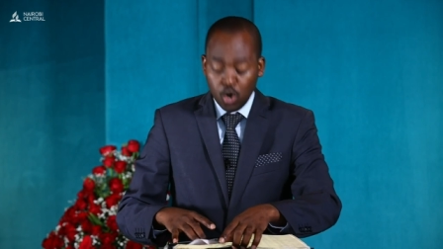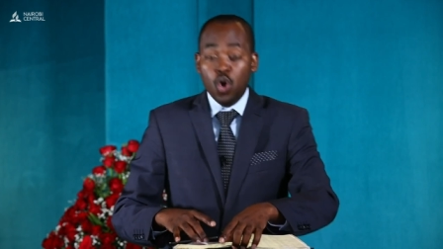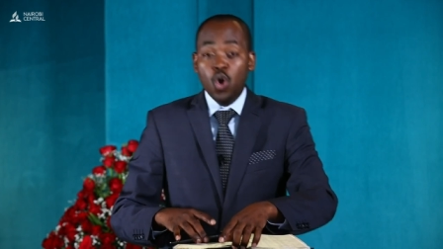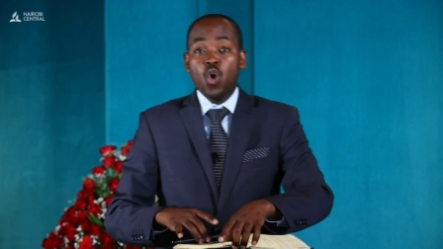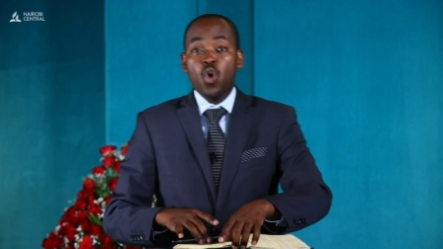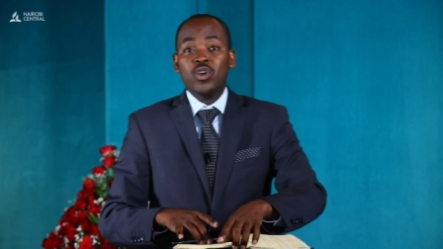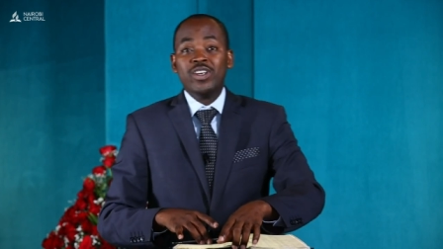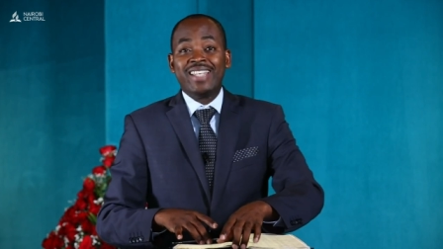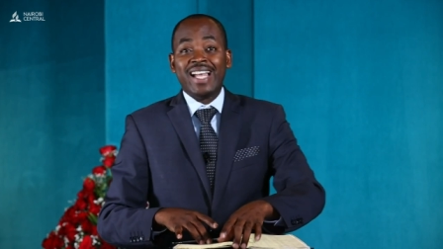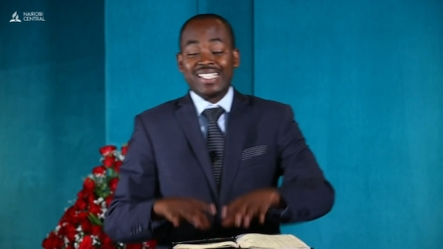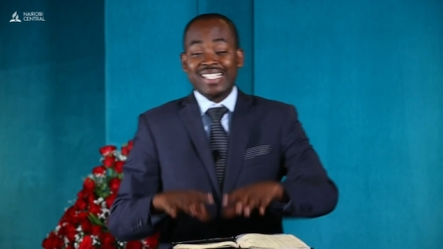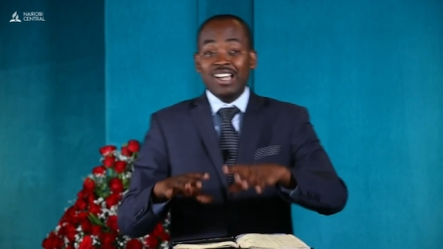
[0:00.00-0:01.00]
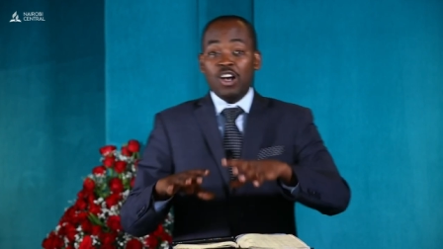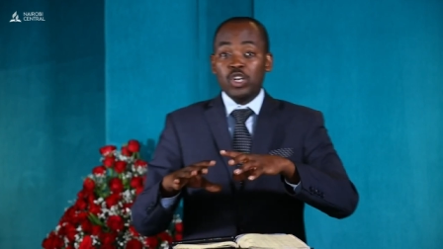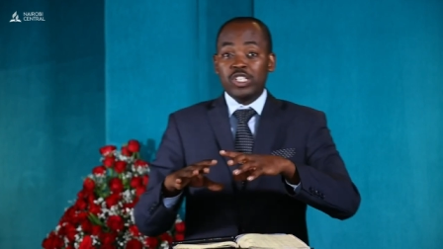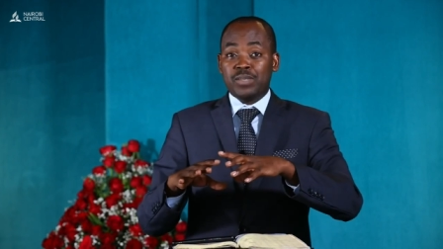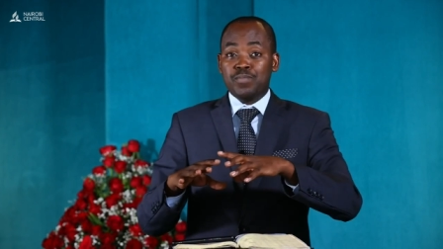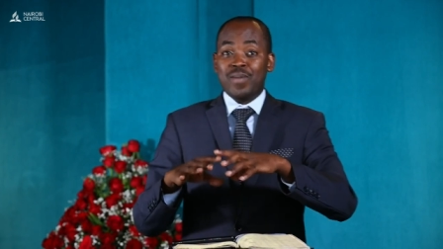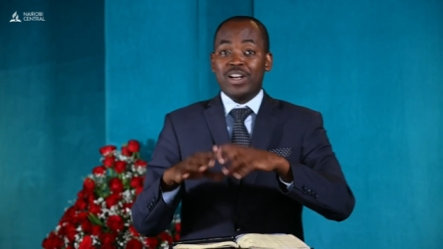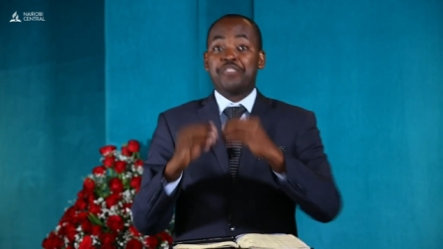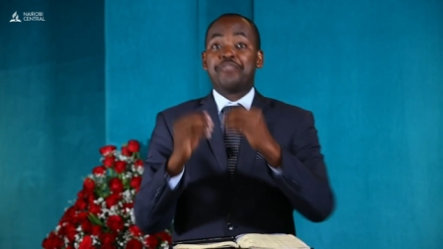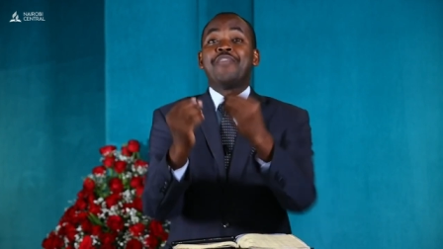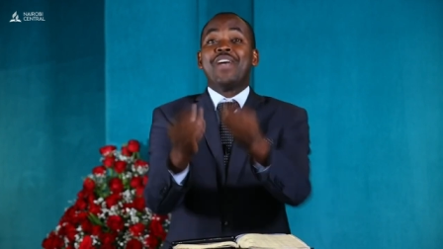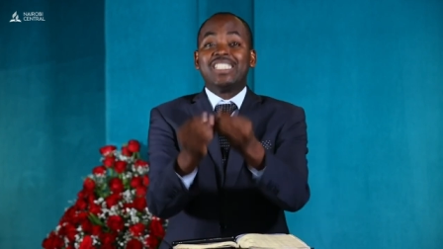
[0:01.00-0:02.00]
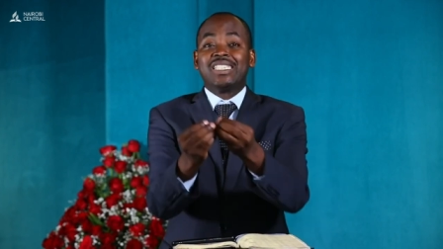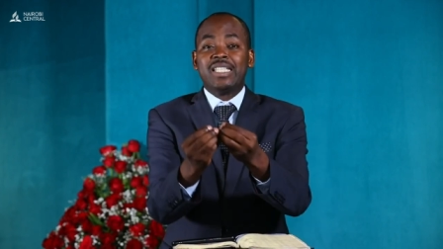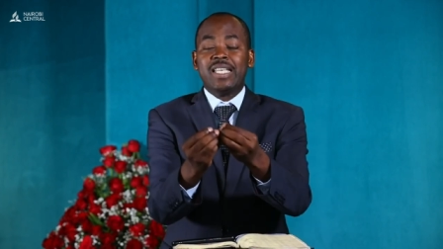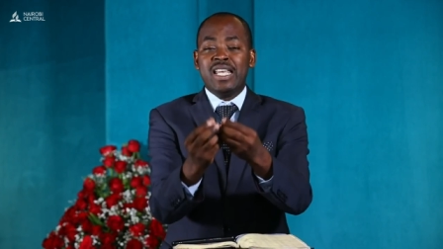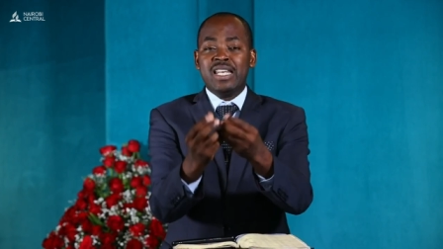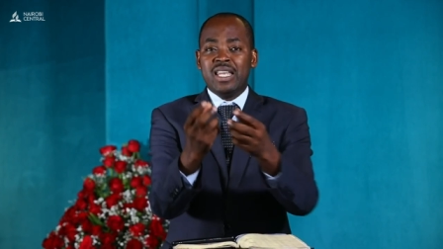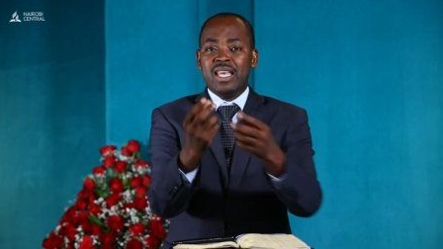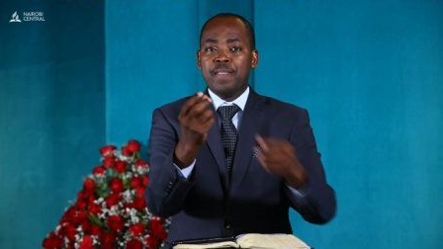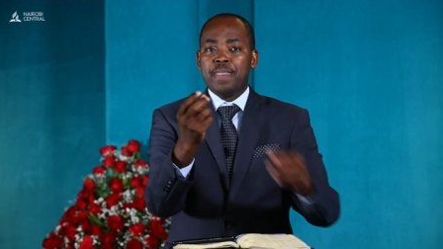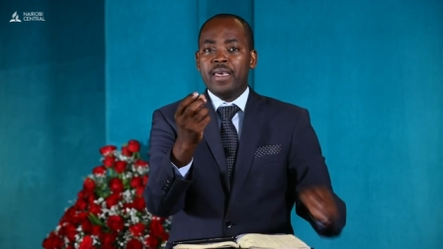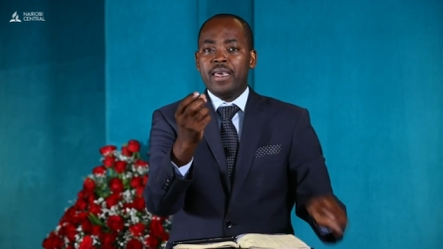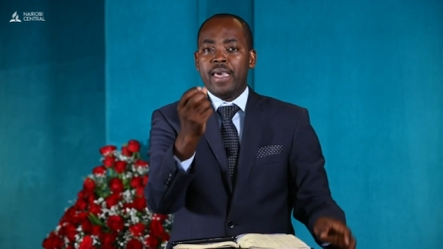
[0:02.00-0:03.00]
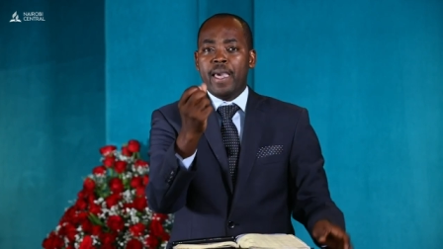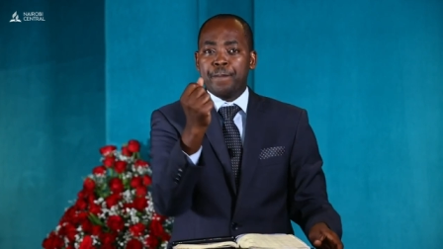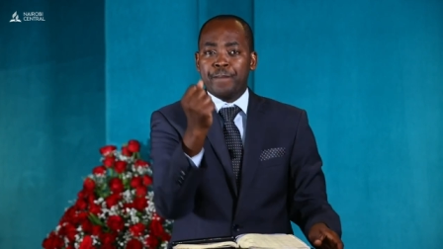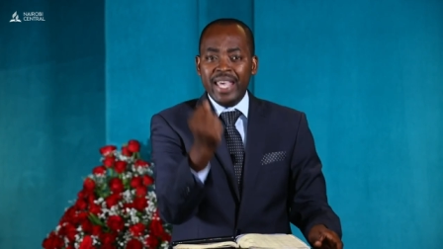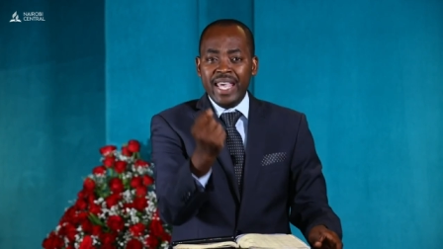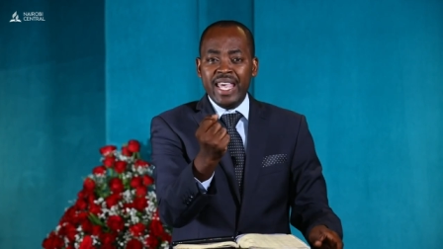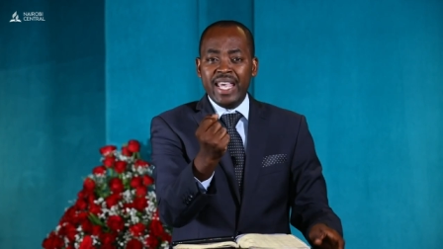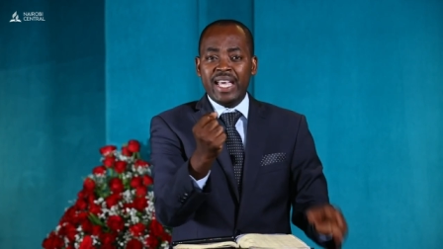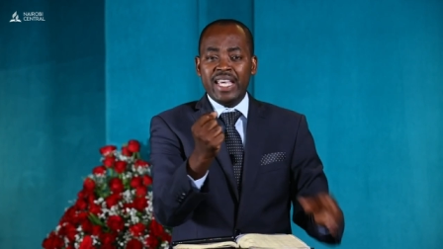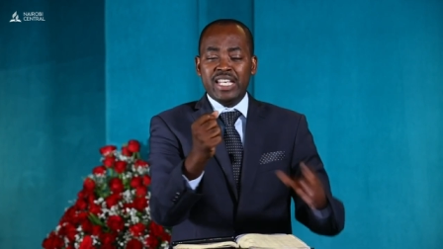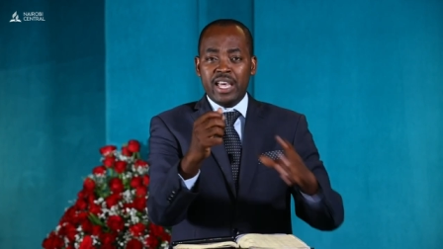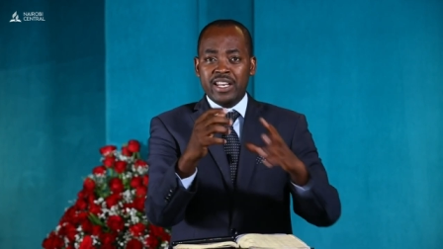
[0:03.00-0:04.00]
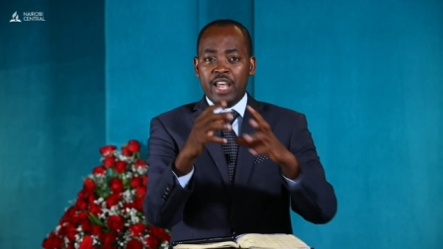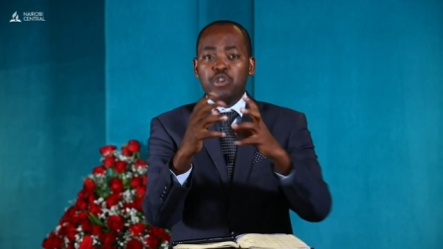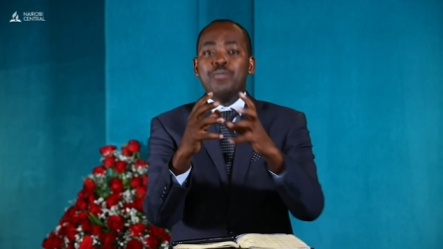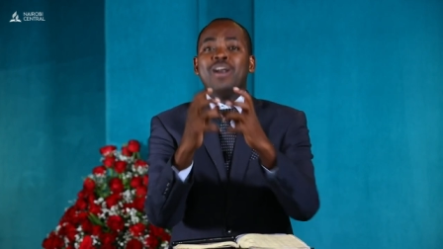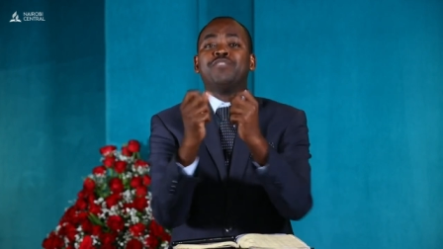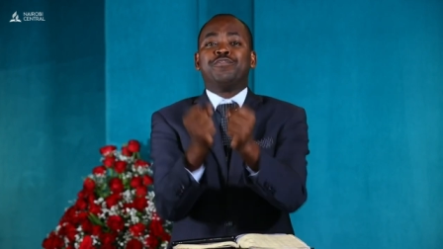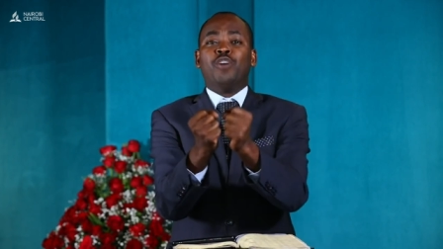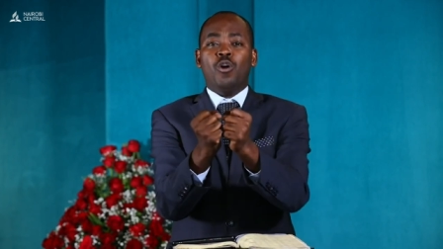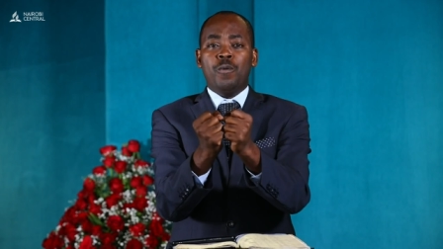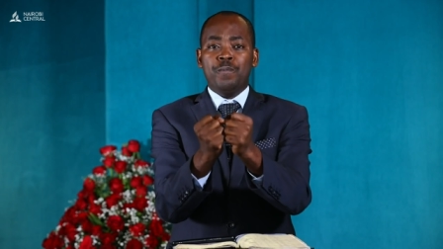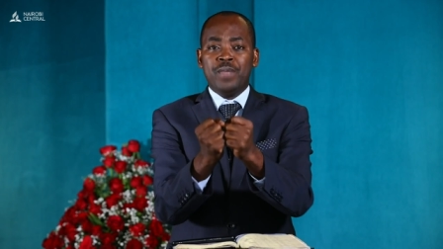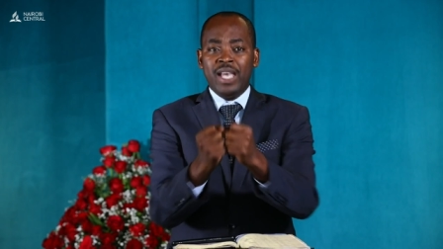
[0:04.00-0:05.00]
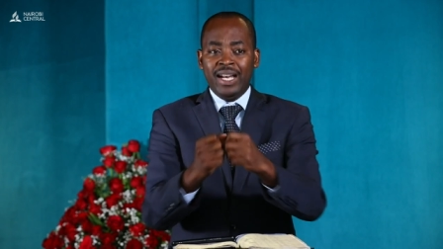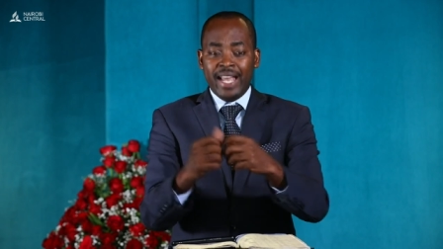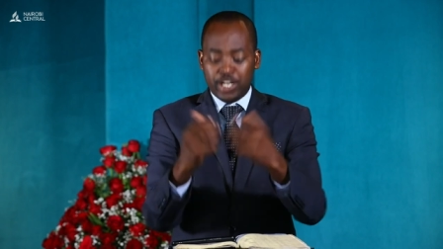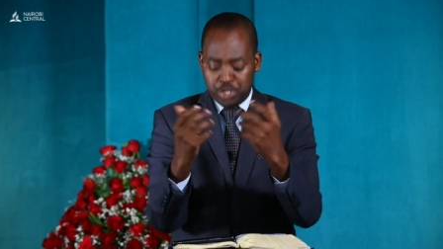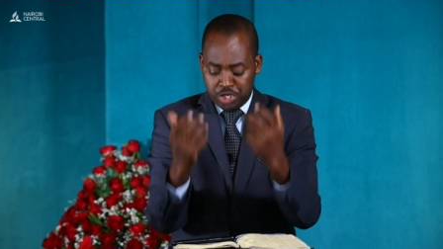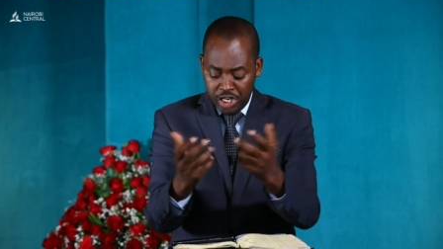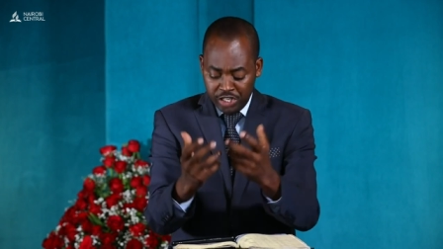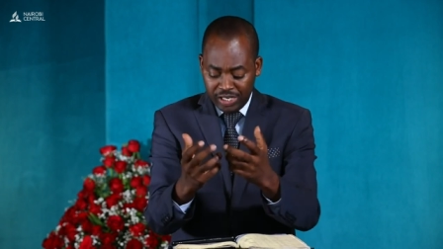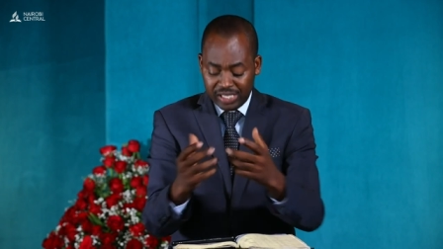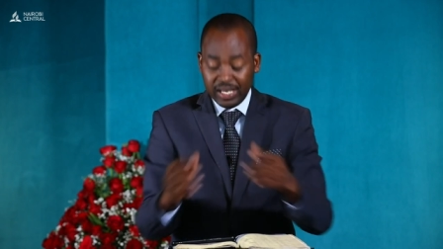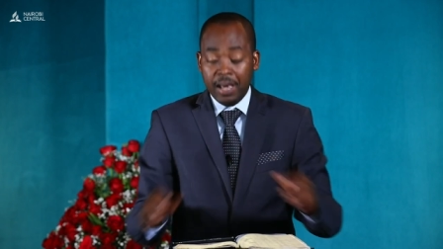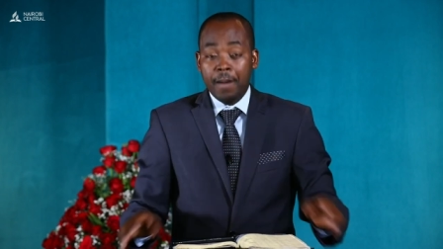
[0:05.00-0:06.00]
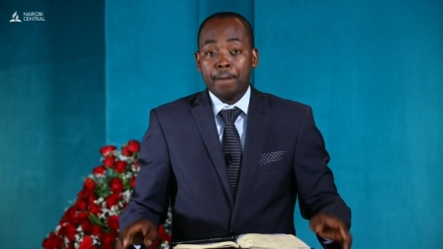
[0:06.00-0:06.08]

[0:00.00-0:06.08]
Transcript: who does not manifest in a being in a, in a, human form like Jesus,